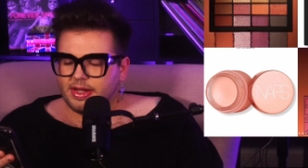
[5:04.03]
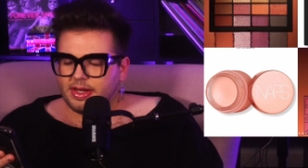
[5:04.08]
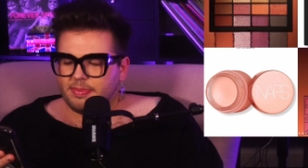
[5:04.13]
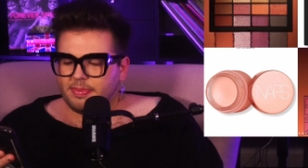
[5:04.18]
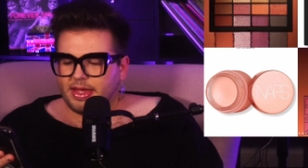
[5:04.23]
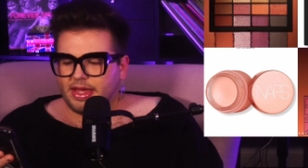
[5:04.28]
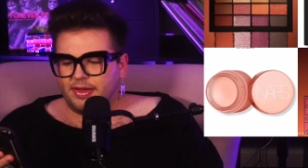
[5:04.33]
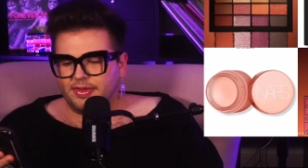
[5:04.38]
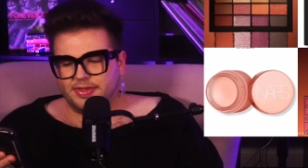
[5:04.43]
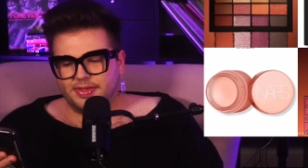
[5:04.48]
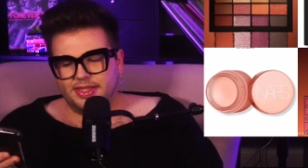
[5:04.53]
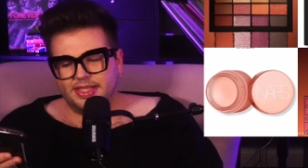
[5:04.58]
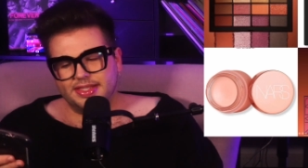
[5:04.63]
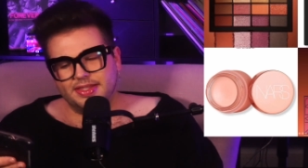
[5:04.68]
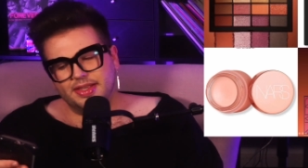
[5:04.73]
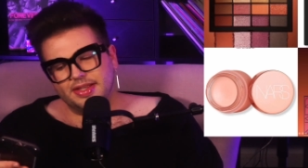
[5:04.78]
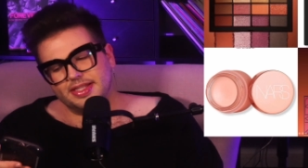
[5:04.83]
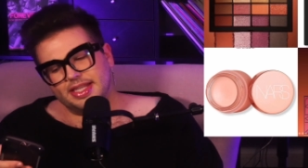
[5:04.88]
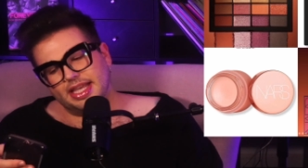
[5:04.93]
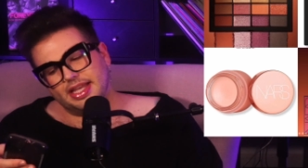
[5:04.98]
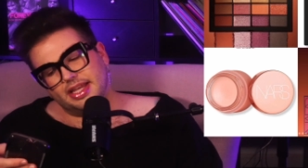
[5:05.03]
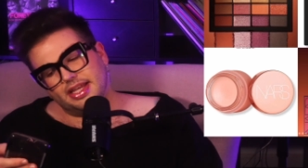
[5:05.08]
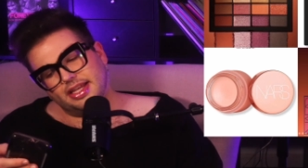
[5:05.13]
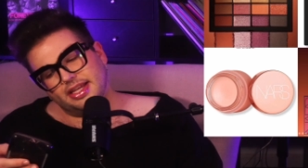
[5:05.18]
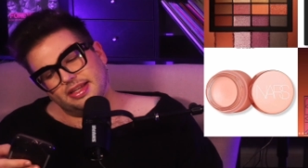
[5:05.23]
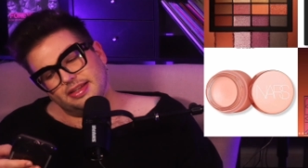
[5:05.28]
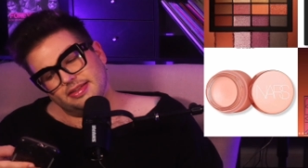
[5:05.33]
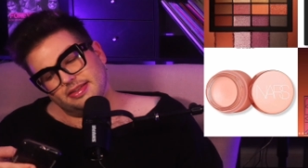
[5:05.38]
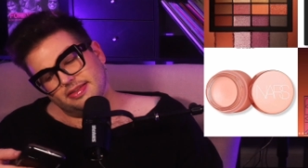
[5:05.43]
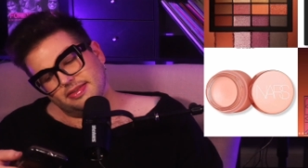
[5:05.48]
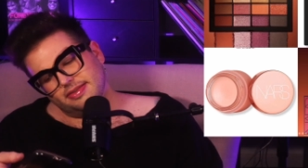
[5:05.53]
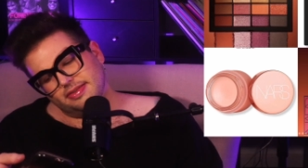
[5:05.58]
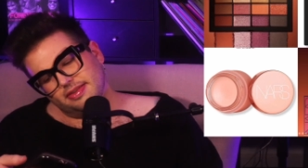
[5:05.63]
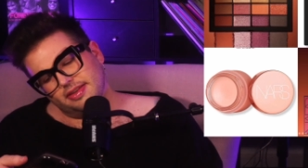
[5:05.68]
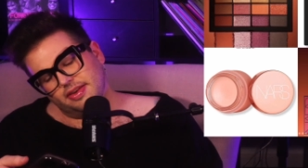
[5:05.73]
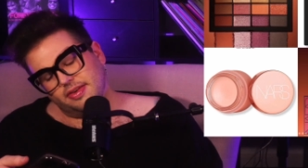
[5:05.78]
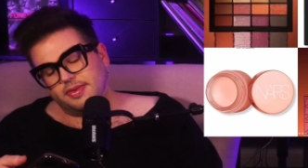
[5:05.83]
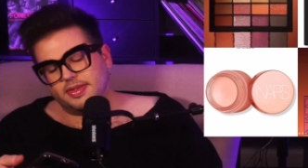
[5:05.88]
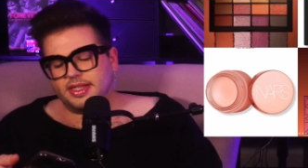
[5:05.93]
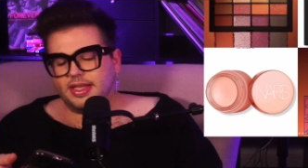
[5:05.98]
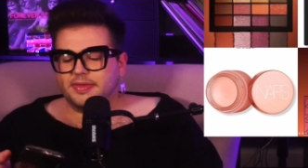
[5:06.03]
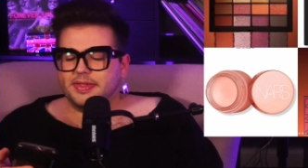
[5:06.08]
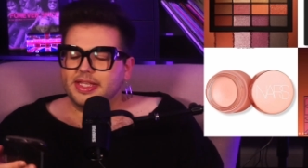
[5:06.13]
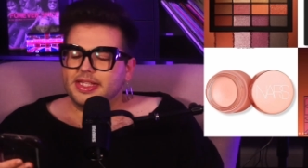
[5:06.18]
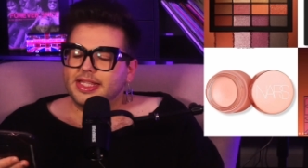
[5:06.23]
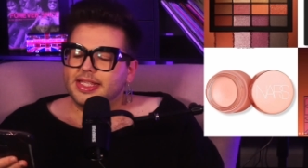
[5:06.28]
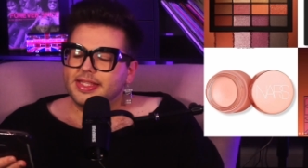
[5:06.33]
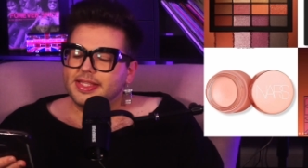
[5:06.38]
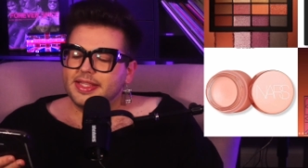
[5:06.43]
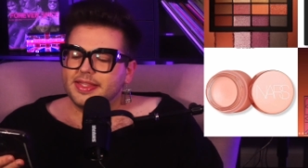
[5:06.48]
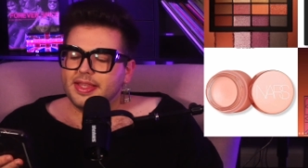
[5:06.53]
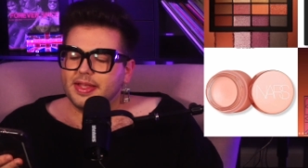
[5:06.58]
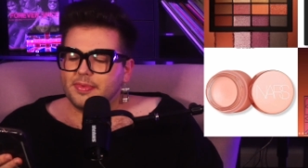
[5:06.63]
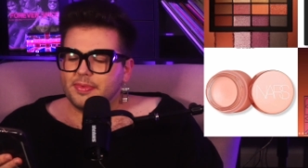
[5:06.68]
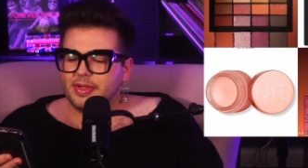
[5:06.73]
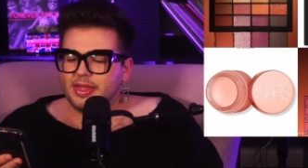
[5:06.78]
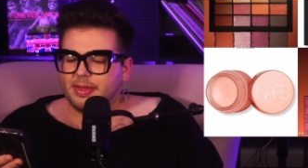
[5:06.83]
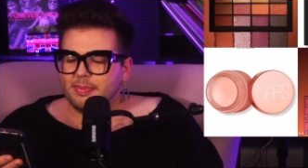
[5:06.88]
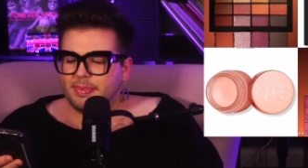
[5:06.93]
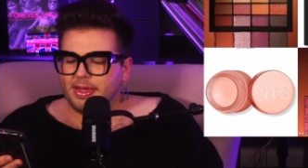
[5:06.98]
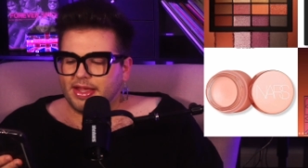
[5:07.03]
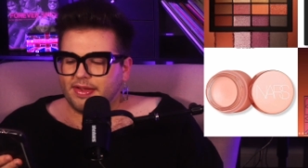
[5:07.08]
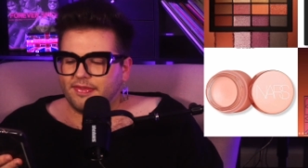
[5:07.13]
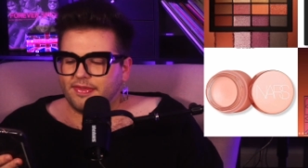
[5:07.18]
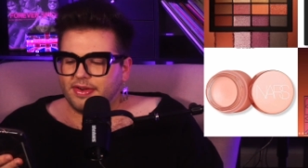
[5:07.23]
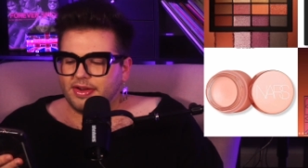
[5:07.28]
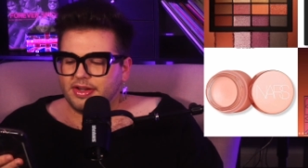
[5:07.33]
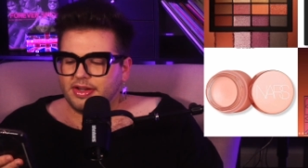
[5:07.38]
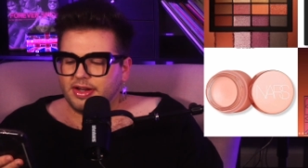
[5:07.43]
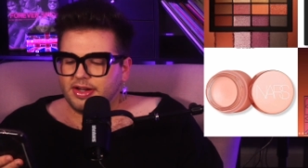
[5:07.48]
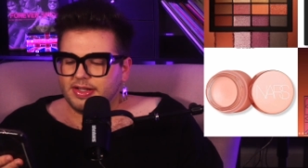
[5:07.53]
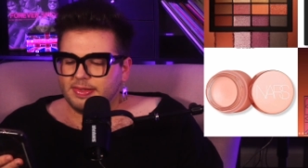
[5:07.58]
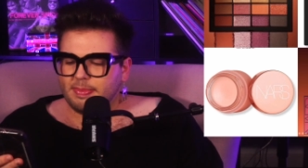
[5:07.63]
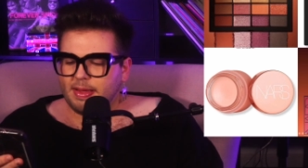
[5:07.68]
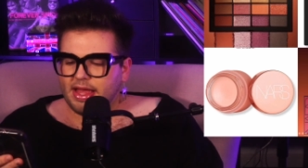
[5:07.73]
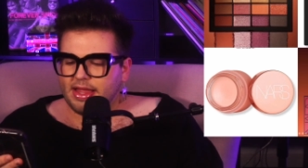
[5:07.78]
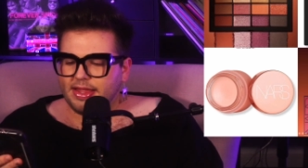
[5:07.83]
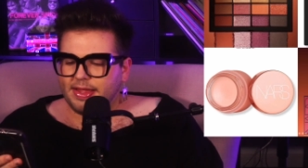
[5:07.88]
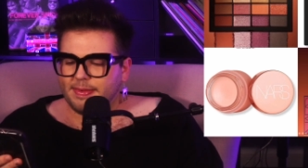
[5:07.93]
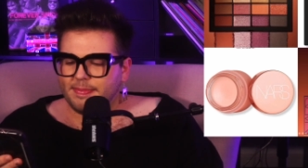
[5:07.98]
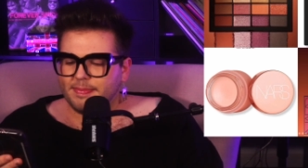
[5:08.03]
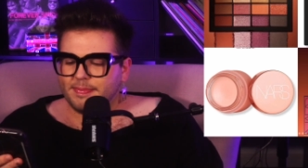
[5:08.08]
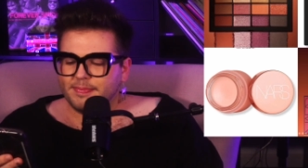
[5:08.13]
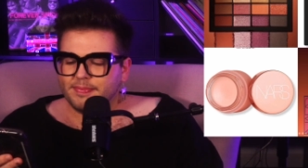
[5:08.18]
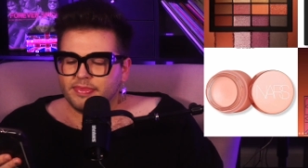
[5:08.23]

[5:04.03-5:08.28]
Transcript: a bit. Also, this looks like a nose. I was like, does this look really big for a NARS palette?